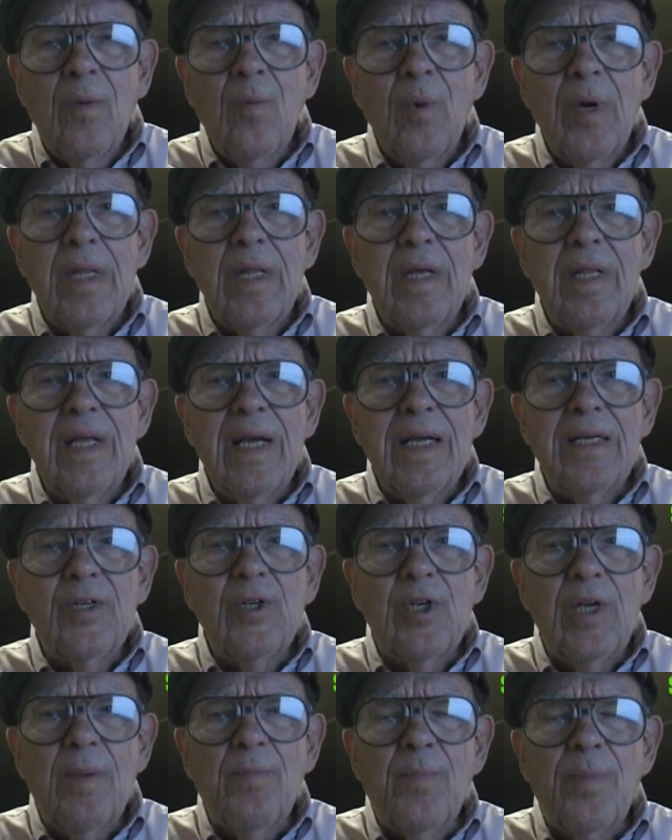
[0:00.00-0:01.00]
Whether that
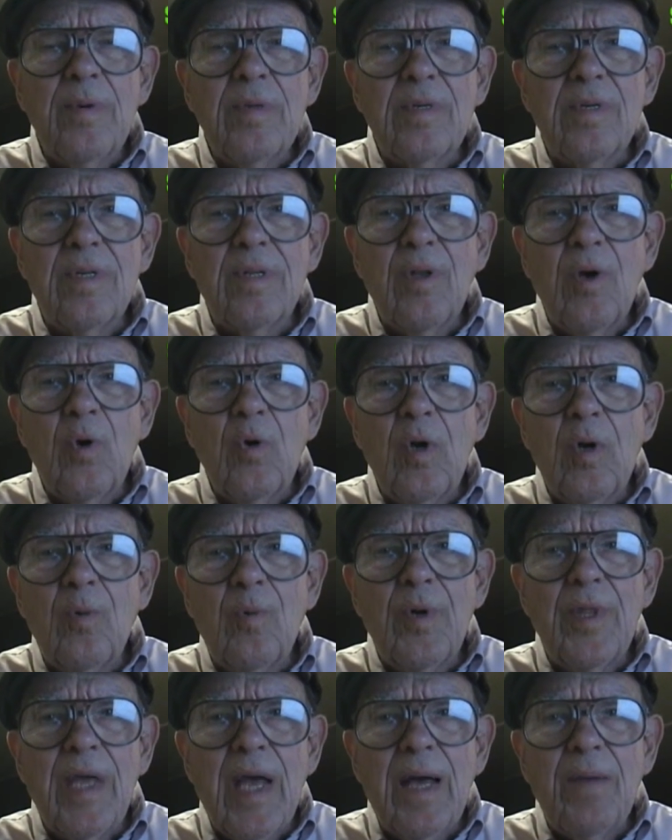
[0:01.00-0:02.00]
ship was loaded
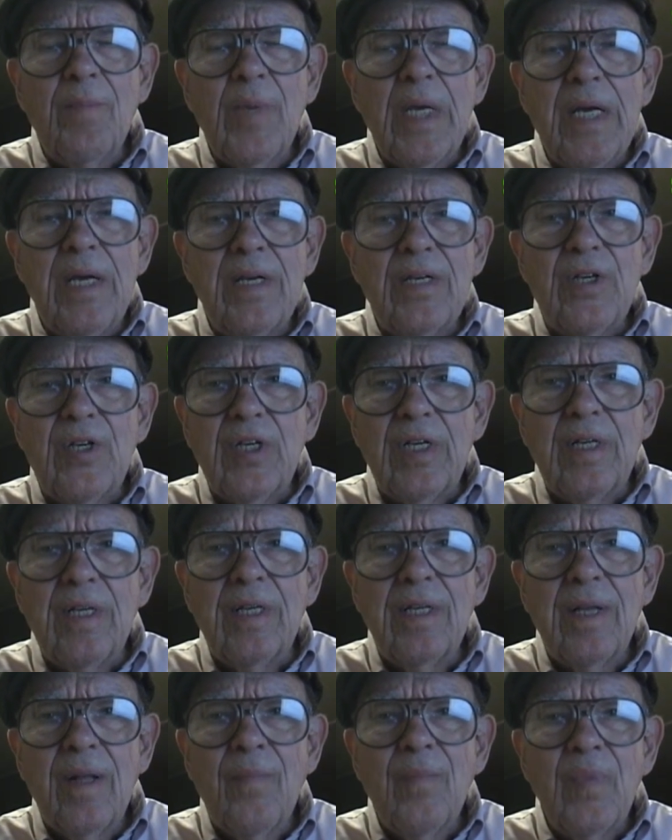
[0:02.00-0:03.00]
with
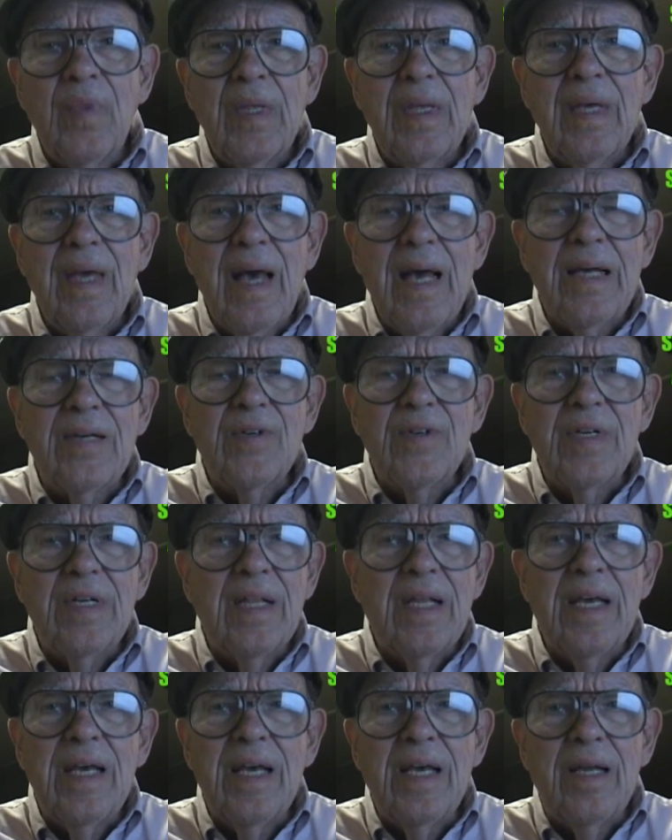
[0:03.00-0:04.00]
ammunition,
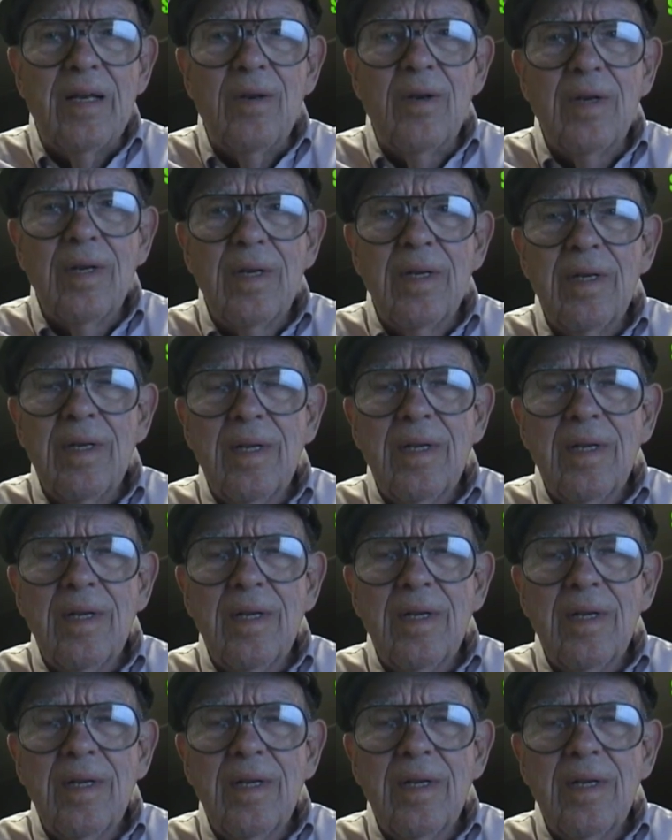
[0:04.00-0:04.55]
gasoline,